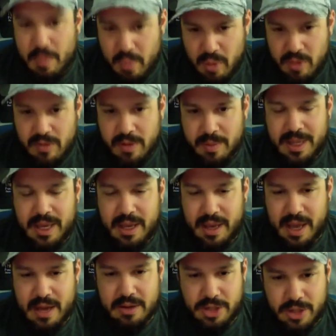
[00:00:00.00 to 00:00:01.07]
We provably
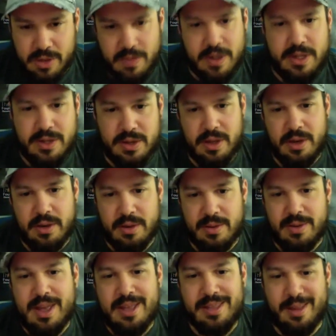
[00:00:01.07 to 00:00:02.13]
can show it to you
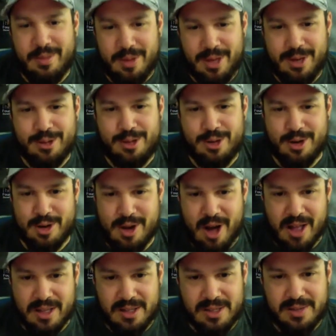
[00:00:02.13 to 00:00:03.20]
that we used your
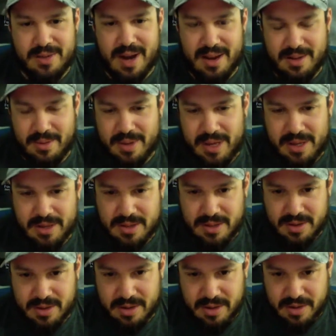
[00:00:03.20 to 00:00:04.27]
nonce, right? We used
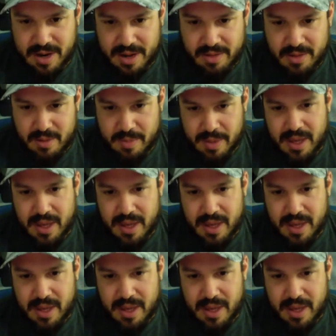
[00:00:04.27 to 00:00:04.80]
your entropy.